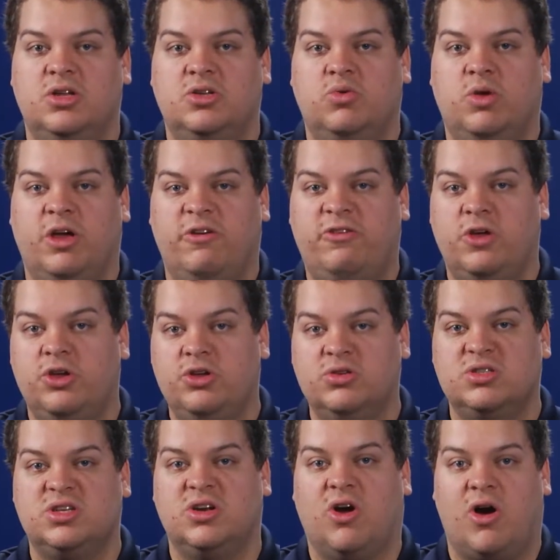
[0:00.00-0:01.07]
If you
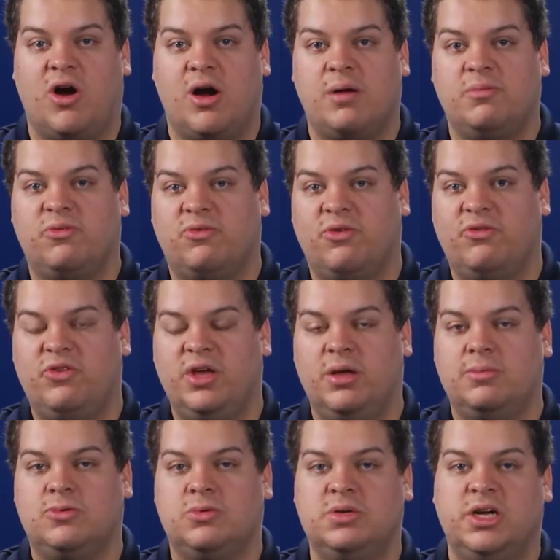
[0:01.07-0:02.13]
use an ARM for
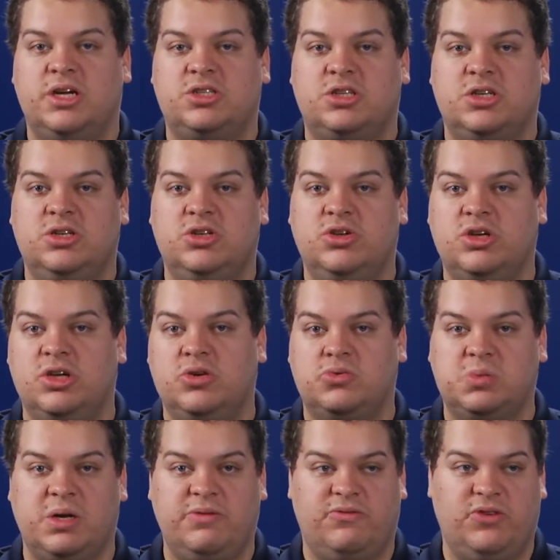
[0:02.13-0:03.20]
VM creation, you can
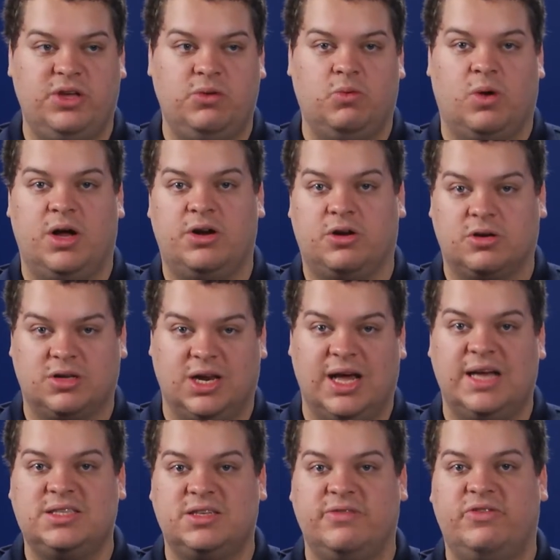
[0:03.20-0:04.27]
create V1 or
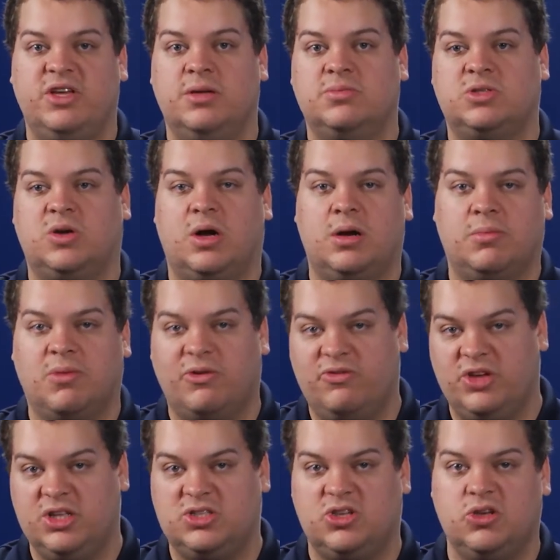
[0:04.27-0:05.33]
classic VMs in ARM, or
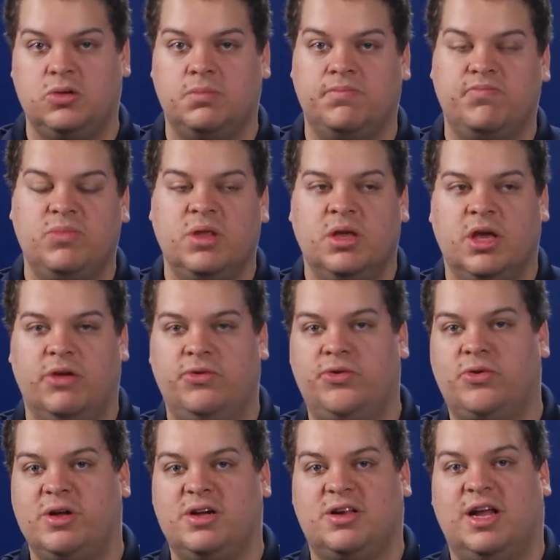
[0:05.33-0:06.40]
V2. If you
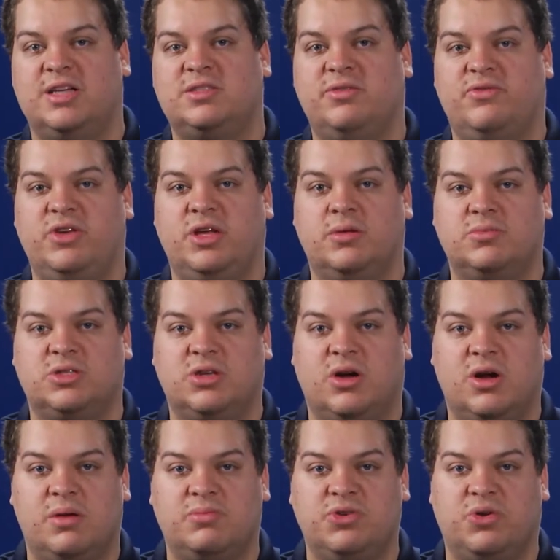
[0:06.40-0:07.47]
create classic VMs in
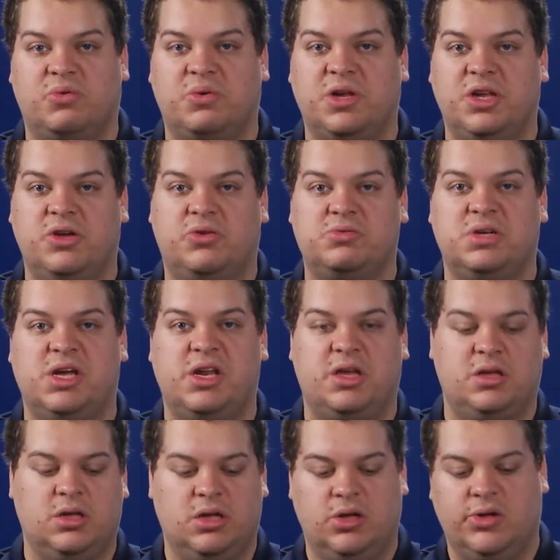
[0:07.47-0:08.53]
ARM, you're really
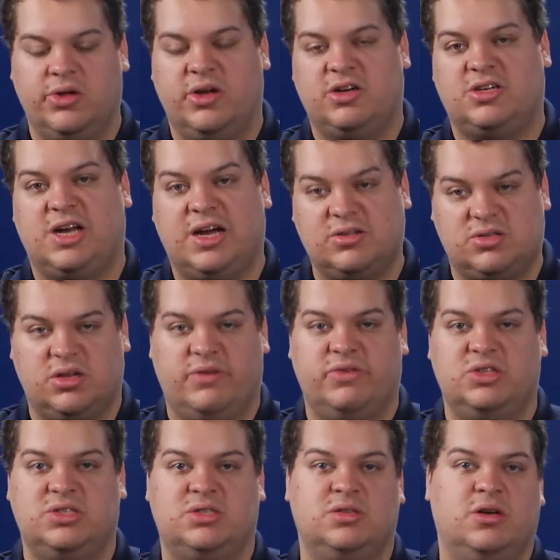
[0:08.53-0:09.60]
creating a cloud
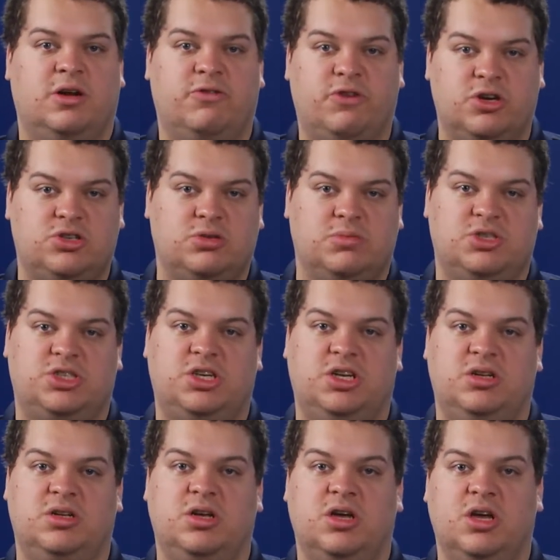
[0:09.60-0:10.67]
service, a virtual machine.
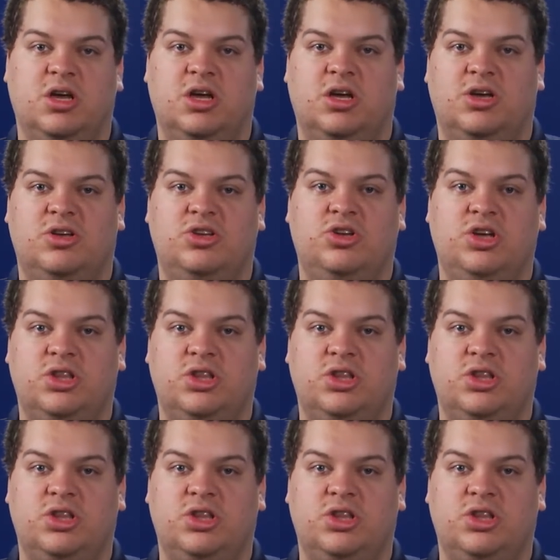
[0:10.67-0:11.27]
You're either